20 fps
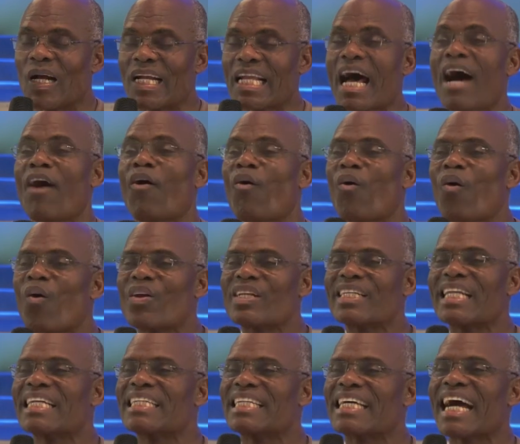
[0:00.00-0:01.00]
Now,
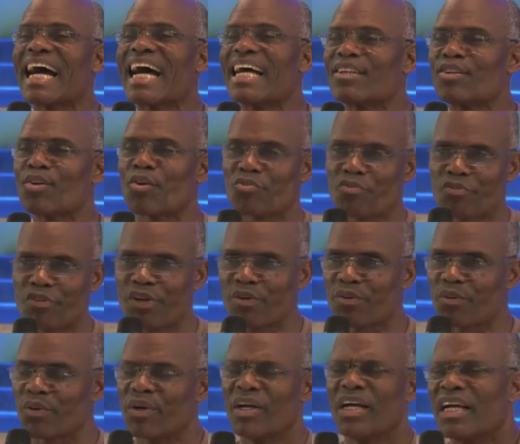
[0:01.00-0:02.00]
under the hand of
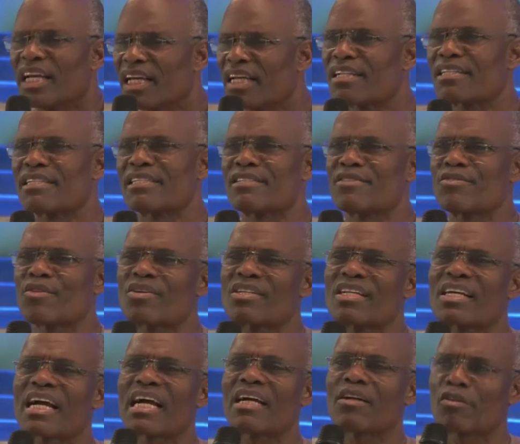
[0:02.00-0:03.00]
Pharaoh, it is
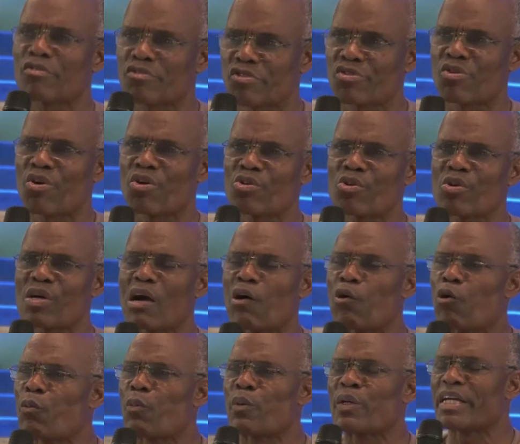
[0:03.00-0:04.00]
not the kind of store you can
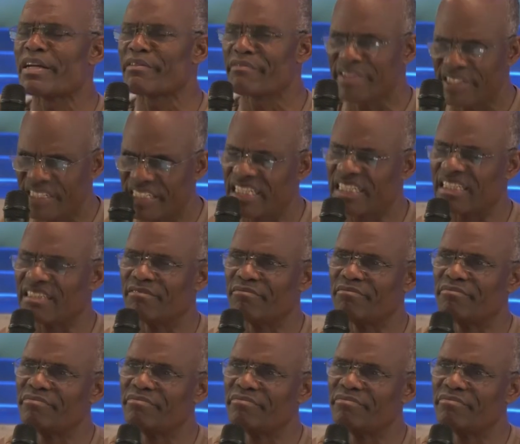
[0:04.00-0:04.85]
open every day.